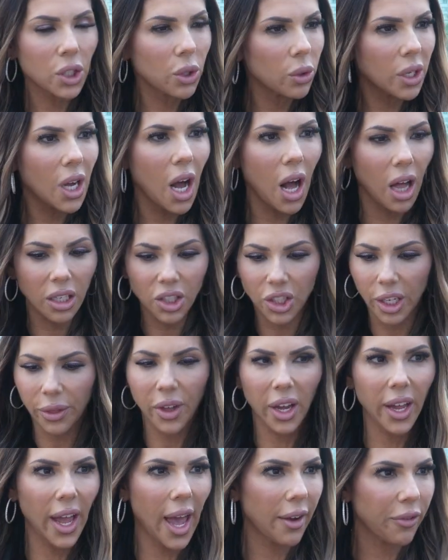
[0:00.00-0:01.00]
to go to college. I
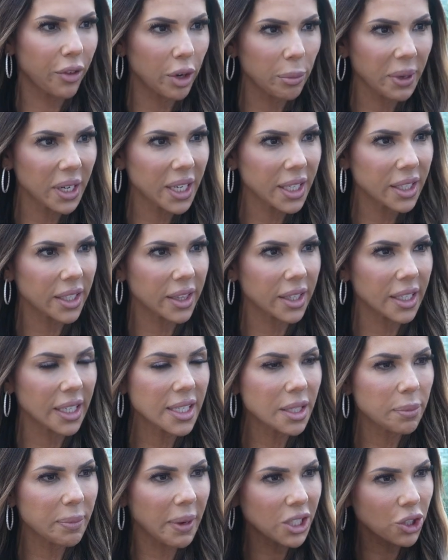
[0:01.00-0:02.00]
thought everybody did
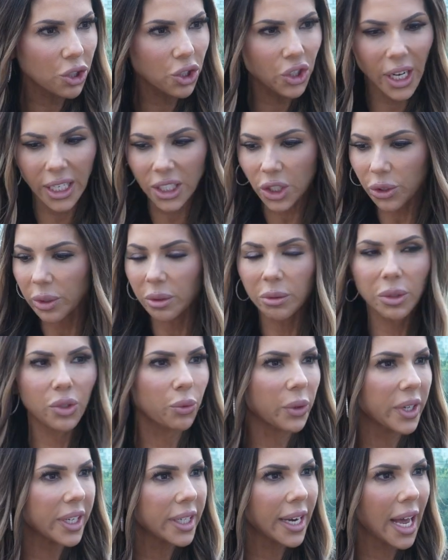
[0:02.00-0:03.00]
this. My trajectory was
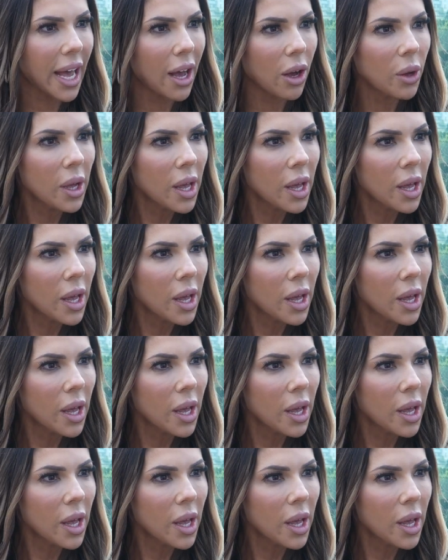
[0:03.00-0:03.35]
written out.